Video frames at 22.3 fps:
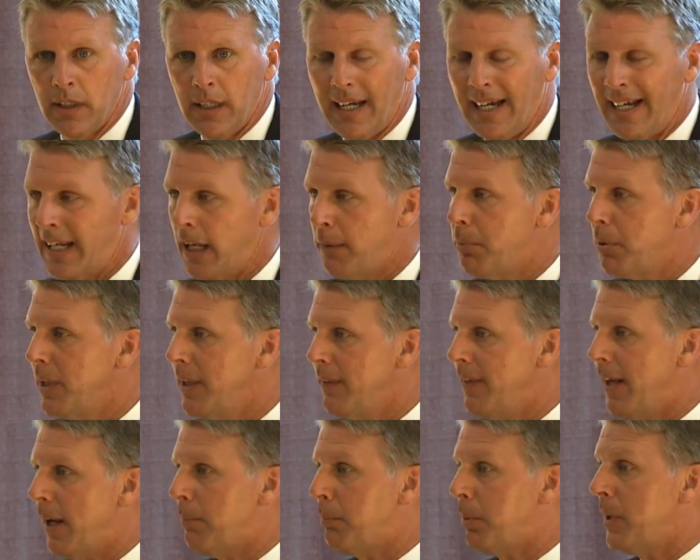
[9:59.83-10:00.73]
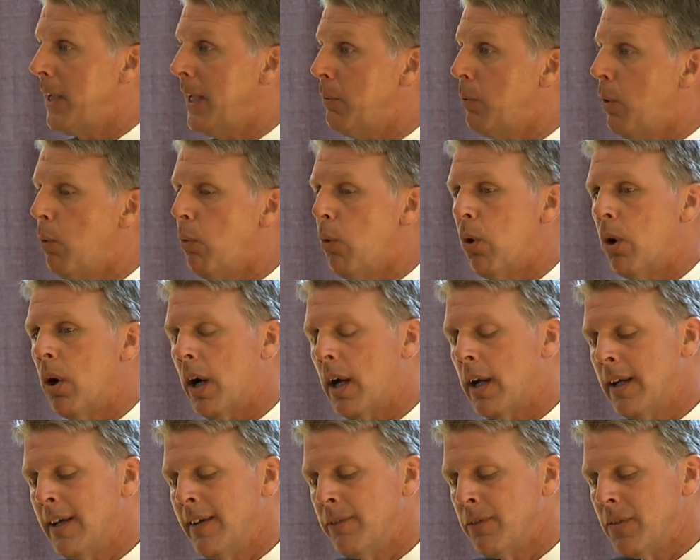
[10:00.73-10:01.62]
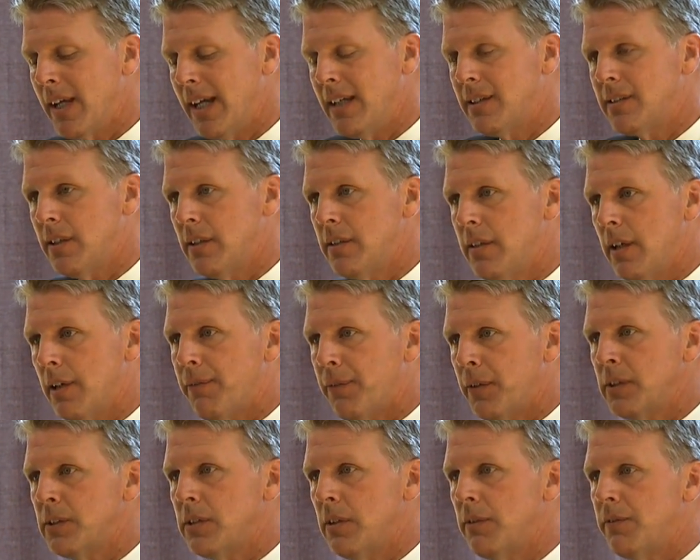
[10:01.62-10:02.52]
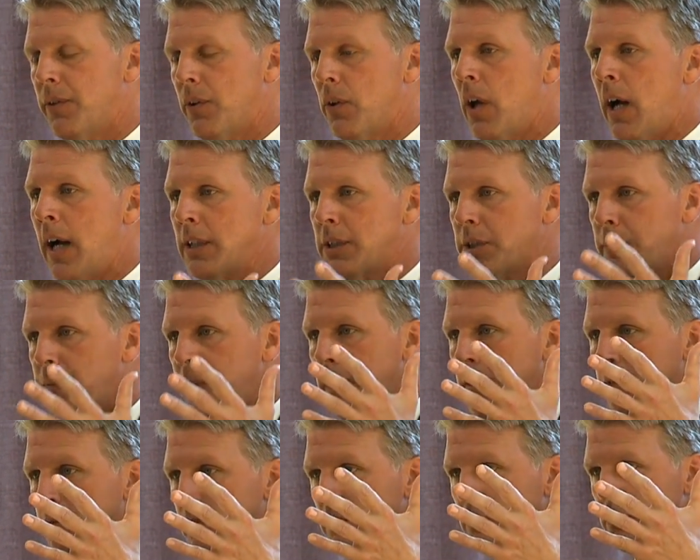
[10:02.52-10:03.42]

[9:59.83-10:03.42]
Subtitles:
And I believe that plan will work. It's a difference in philosophy